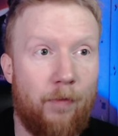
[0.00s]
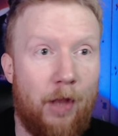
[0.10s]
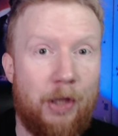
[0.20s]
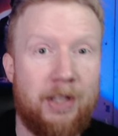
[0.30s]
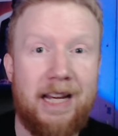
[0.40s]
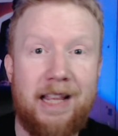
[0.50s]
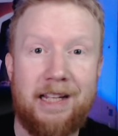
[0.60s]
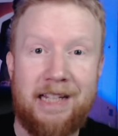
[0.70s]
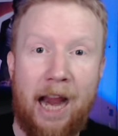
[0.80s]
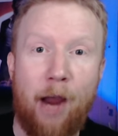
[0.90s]
Seeing the
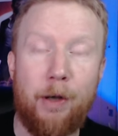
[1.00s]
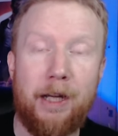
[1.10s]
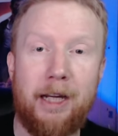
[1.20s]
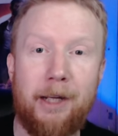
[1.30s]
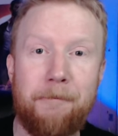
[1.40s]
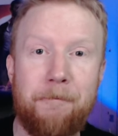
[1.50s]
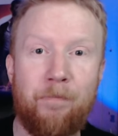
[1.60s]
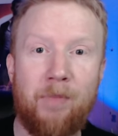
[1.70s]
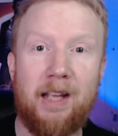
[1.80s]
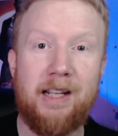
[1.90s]
town again.
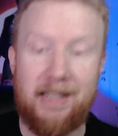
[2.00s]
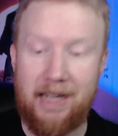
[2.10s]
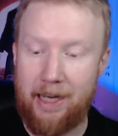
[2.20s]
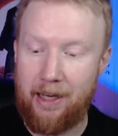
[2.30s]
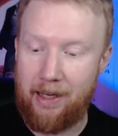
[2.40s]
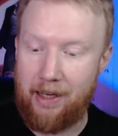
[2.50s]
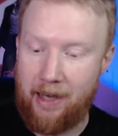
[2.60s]
Seeing